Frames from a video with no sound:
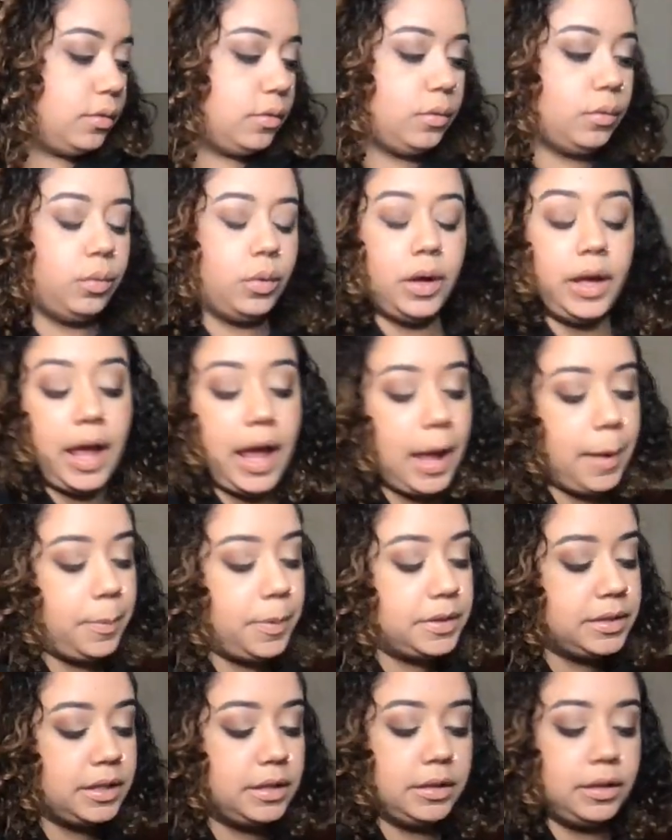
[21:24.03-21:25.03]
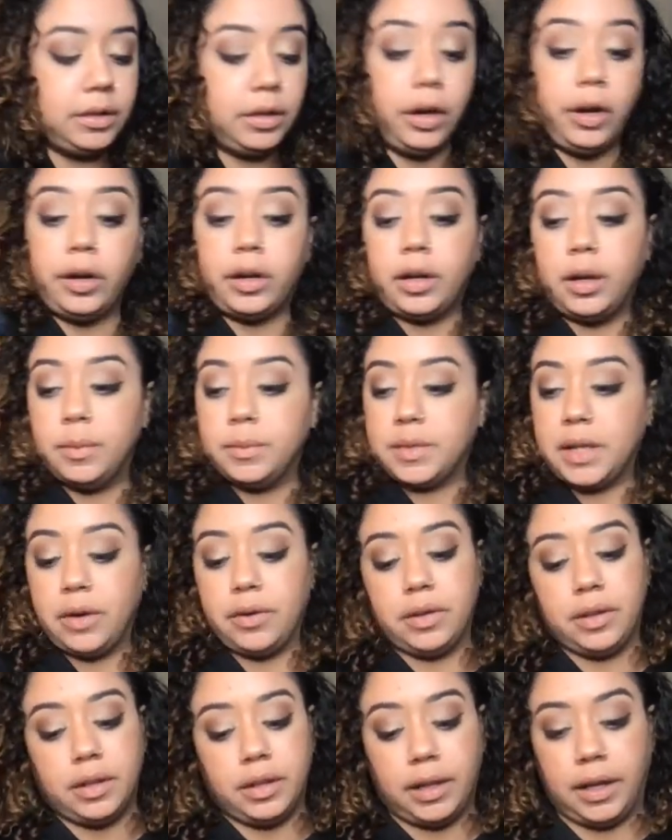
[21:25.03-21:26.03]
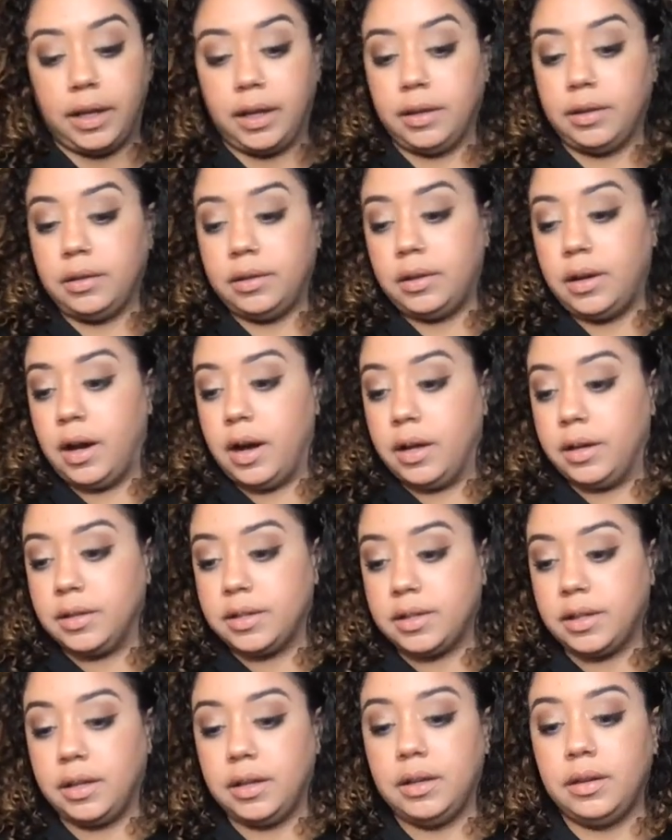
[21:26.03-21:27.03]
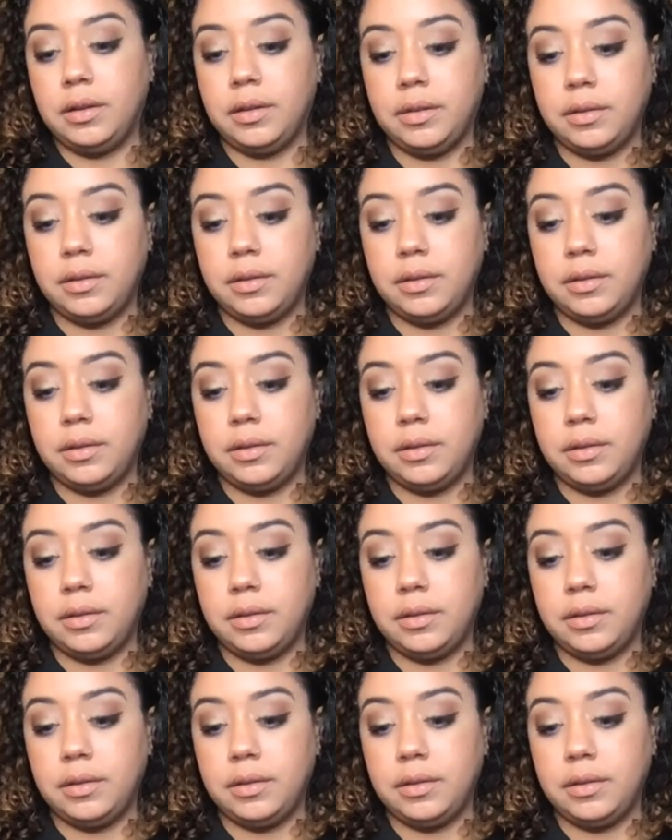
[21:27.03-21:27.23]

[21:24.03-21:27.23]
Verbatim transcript: what happens in the dark comes out in the light, honestly.